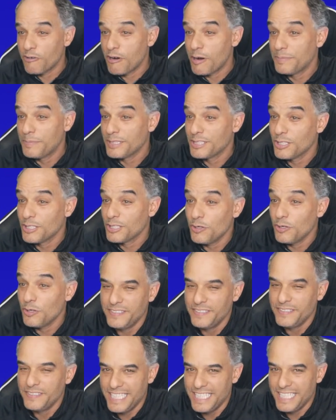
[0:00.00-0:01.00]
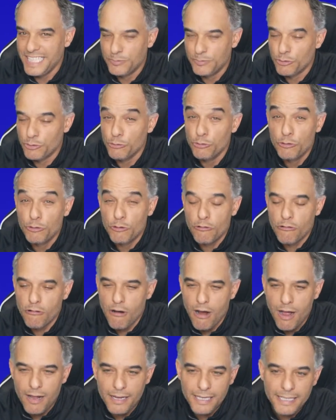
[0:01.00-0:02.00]
episode of Deep True
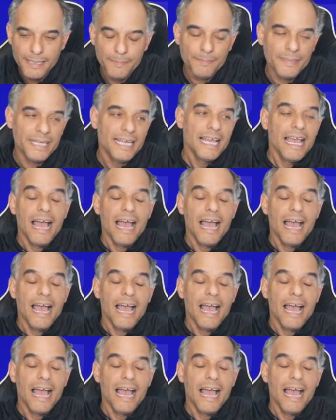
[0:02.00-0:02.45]
Crime.